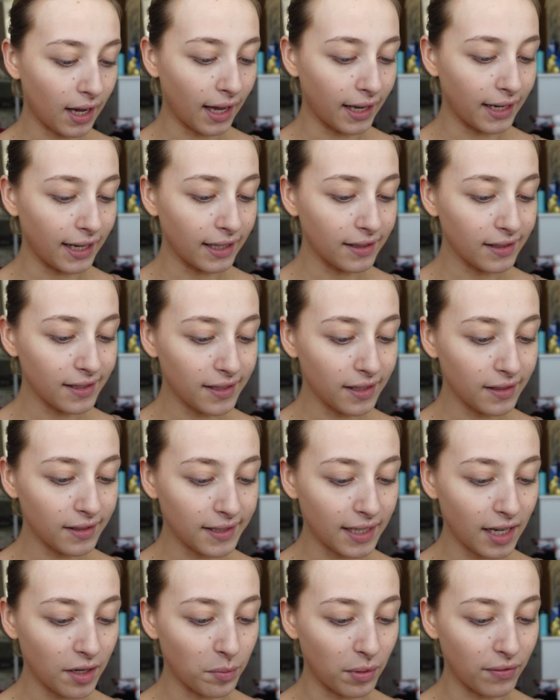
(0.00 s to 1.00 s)
An instant
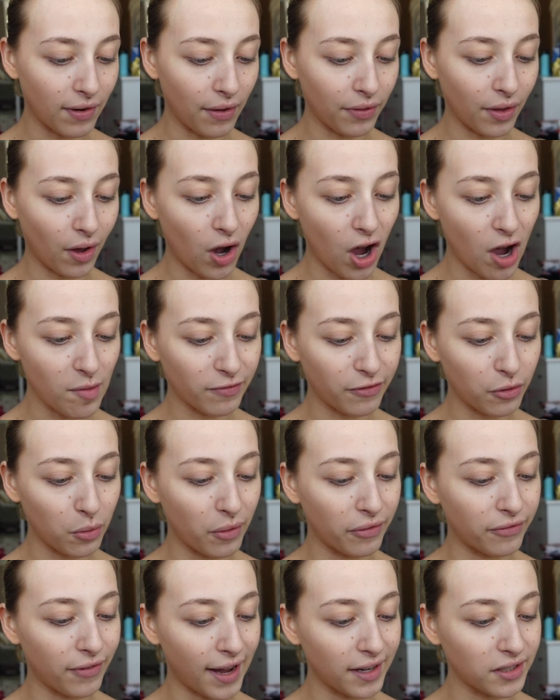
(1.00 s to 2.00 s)
tint without the
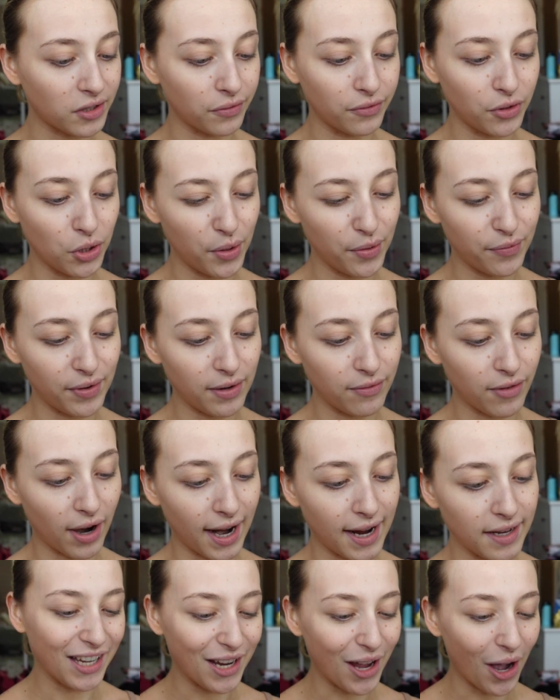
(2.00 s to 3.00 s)
harmful effects of UV
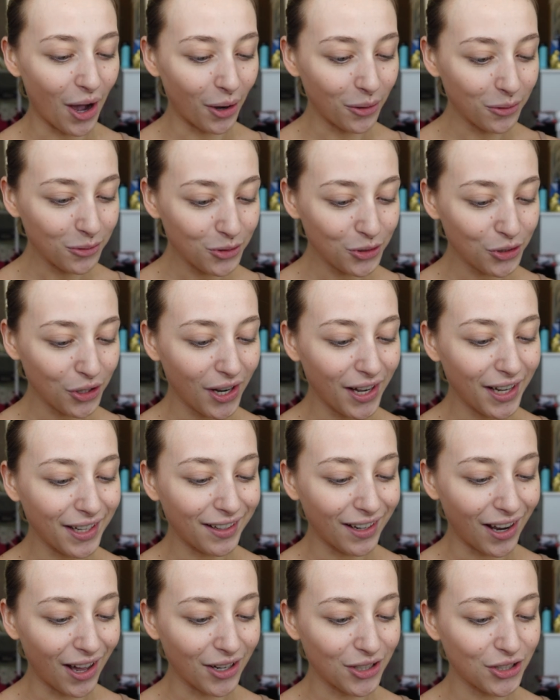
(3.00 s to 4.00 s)
rays. The ultra
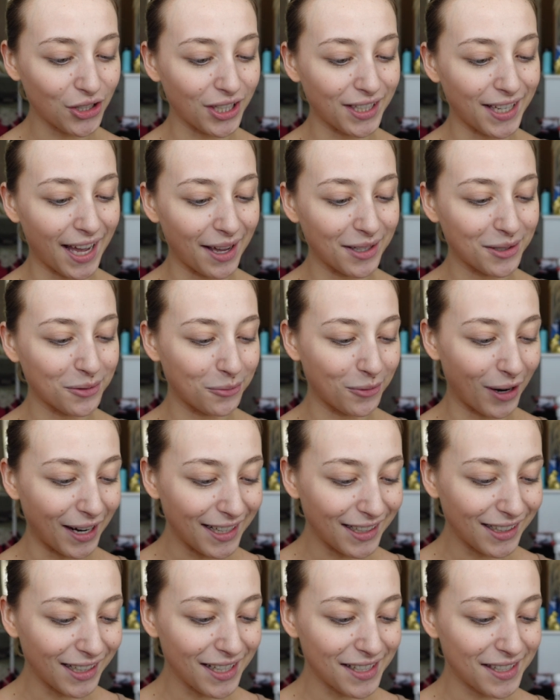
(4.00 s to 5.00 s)
lush yet
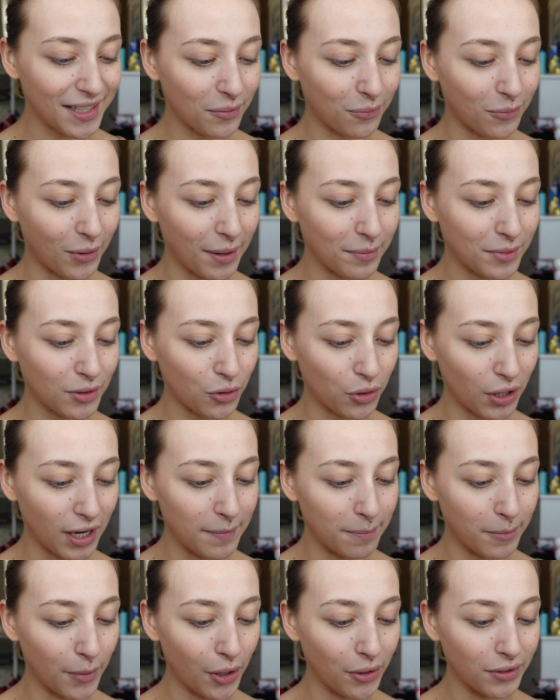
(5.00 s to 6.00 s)
weightless whipped
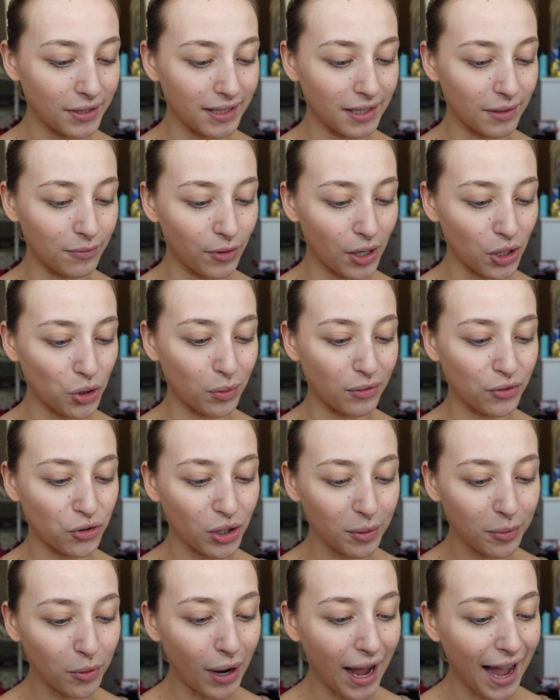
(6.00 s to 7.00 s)
cream mousse is enriched with
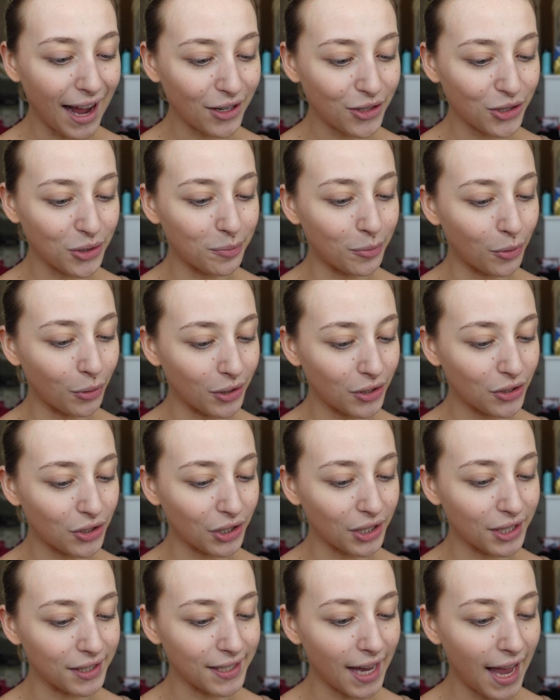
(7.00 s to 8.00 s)
triple action
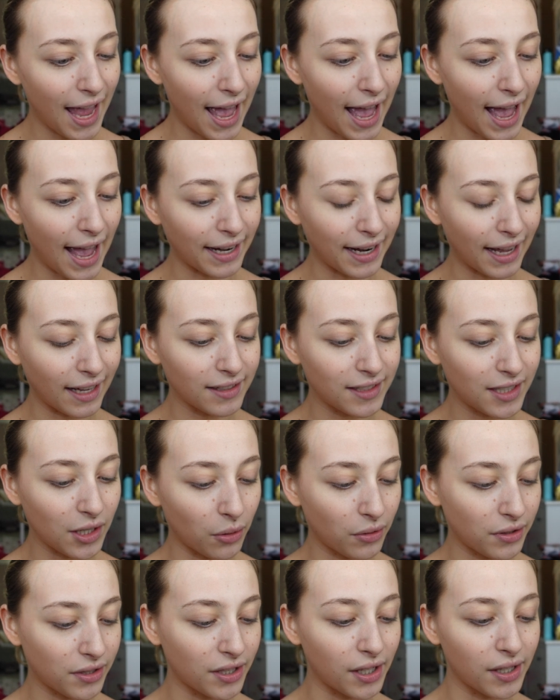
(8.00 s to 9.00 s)
moistures and
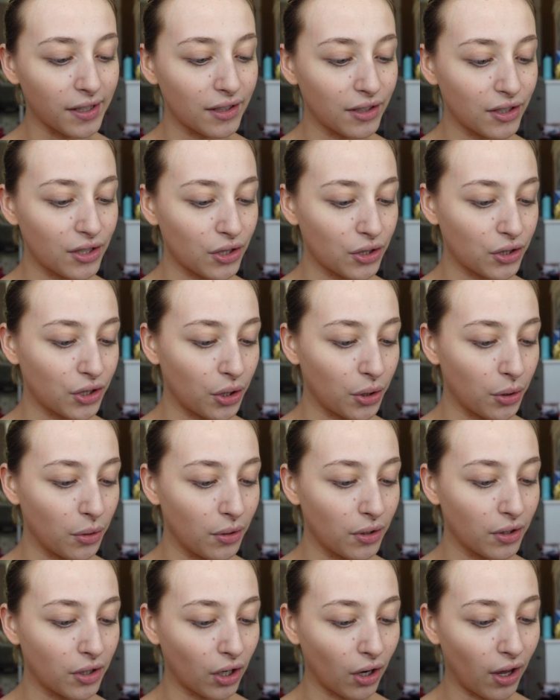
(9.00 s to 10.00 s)
antioxidants
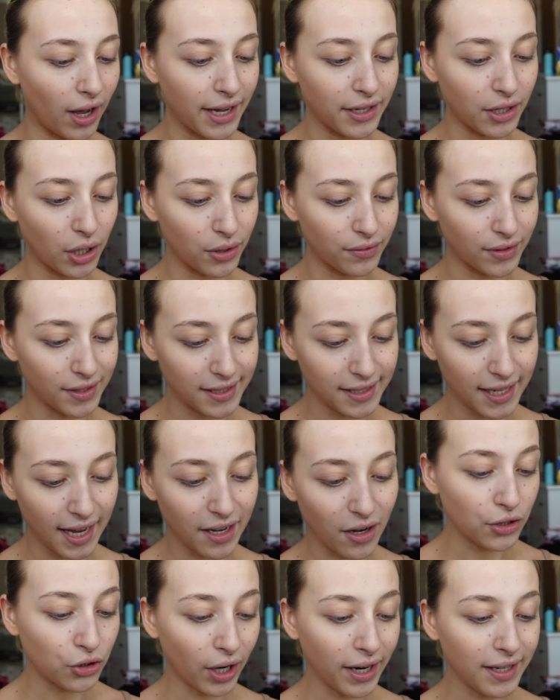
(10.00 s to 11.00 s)
to glide over
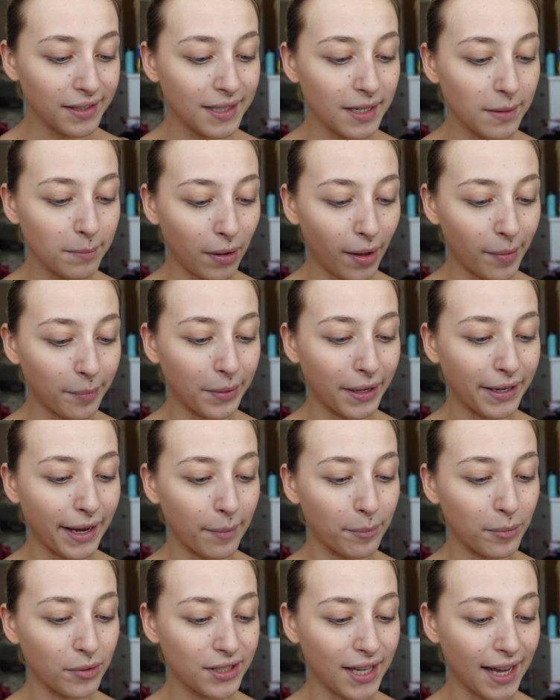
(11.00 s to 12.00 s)
skin, hydrating, plumping
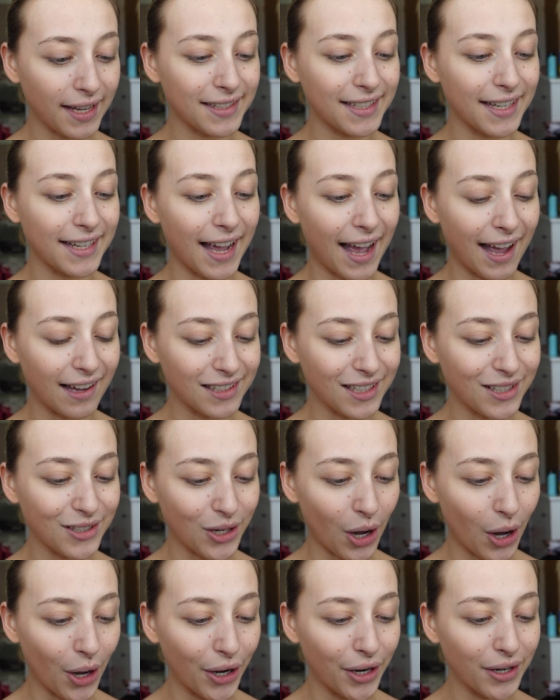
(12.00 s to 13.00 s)
and protecting as it
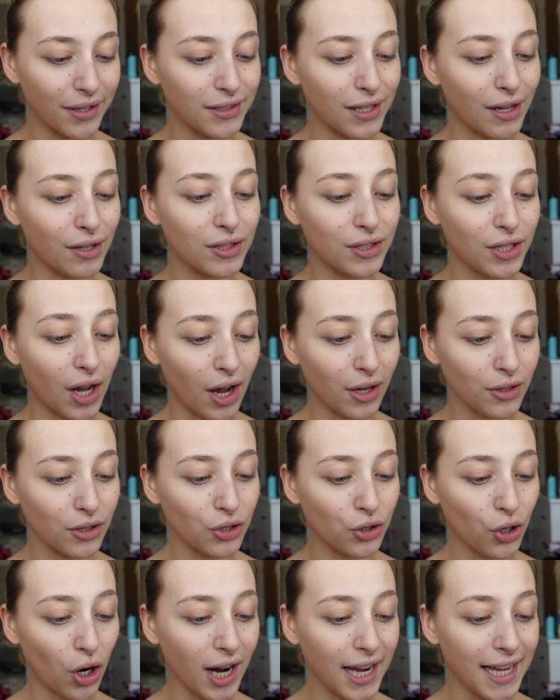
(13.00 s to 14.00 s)
goes.
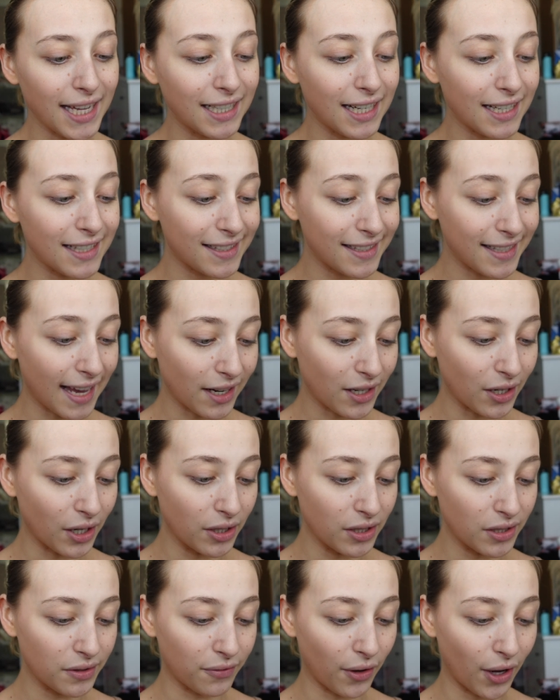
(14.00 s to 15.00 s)
Touch dry in
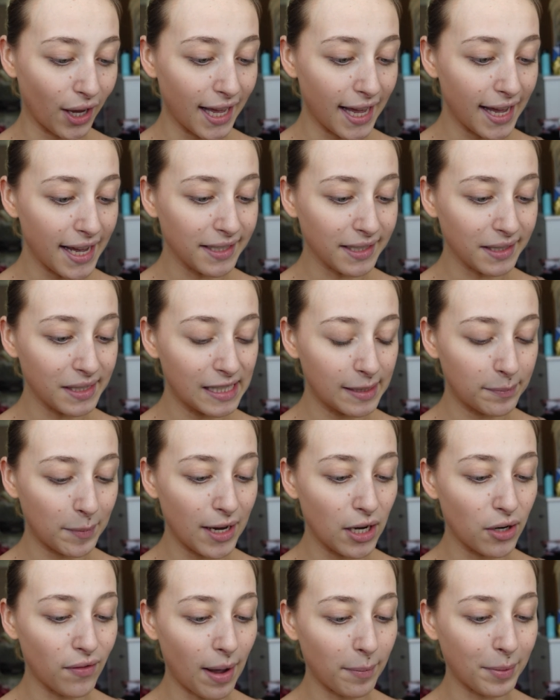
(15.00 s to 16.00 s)
seconds for ease and
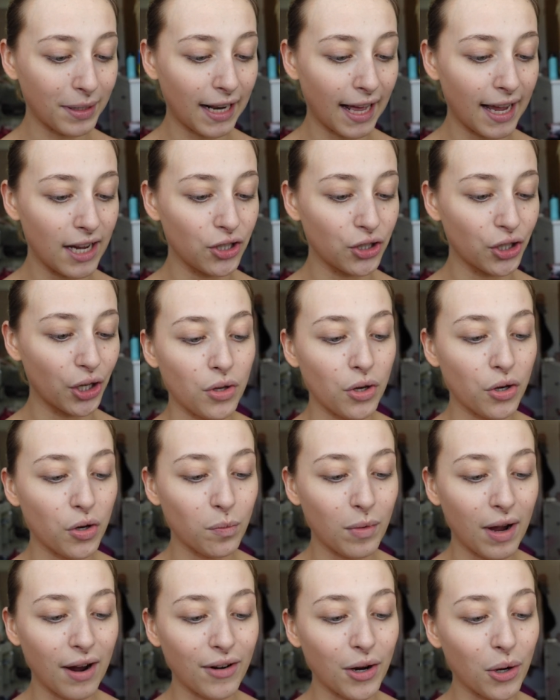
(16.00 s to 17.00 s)
speed of application. You
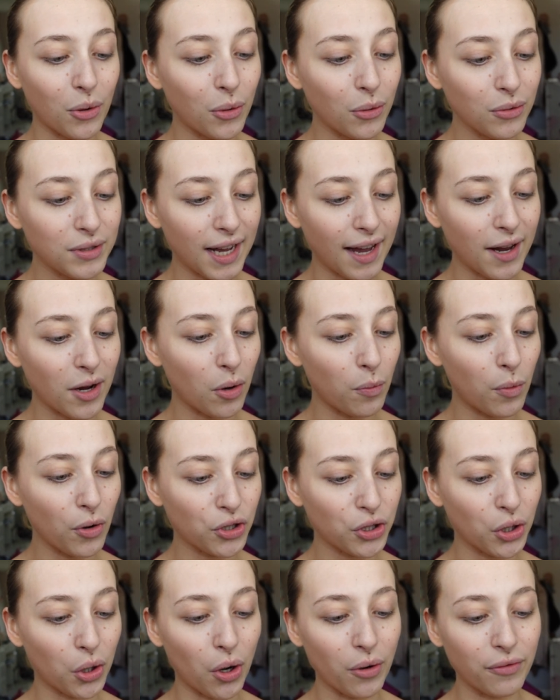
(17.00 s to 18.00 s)
can wear it all day or
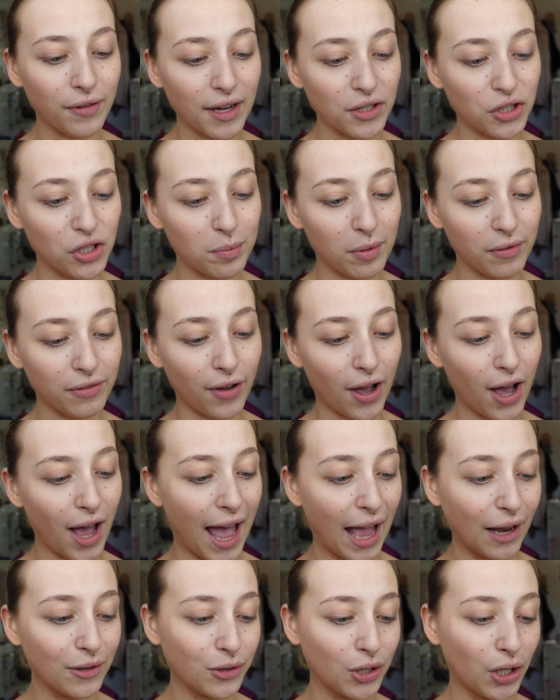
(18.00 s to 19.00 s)
wash it off as you prefer
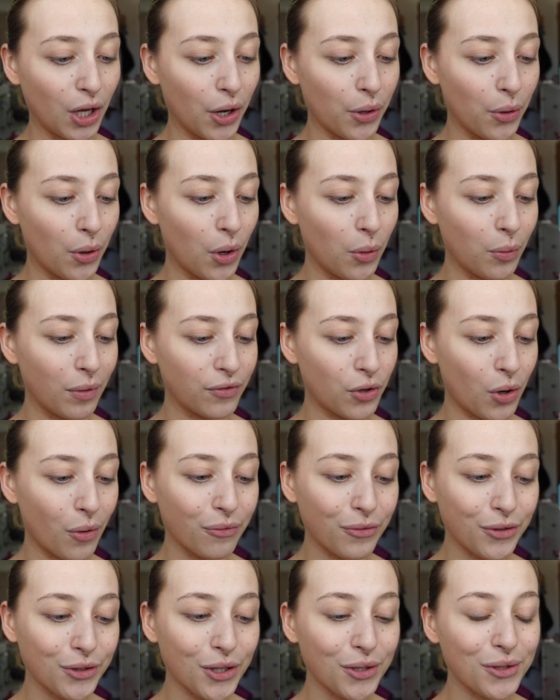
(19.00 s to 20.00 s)
and glow with
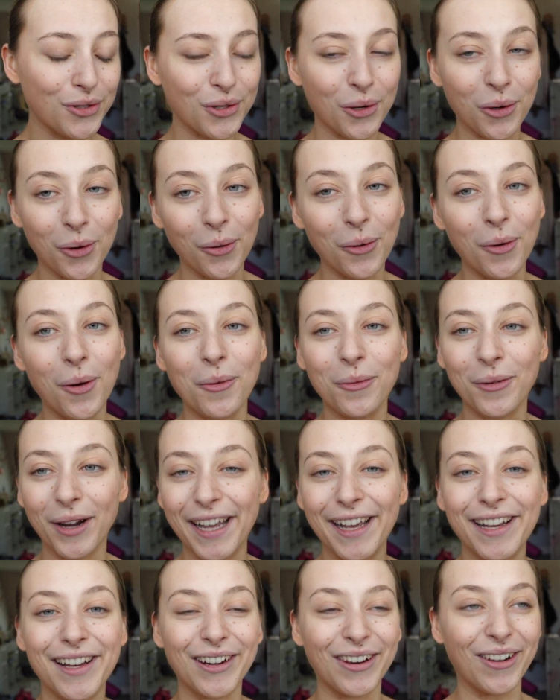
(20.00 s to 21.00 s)
confidence all
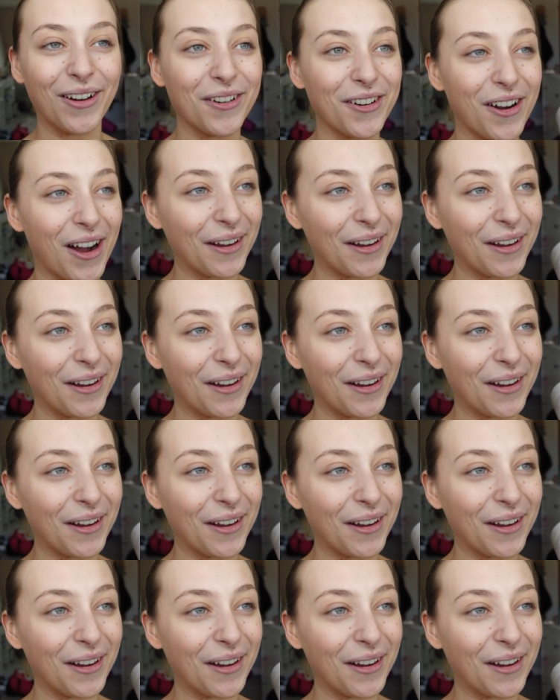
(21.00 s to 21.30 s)
week long.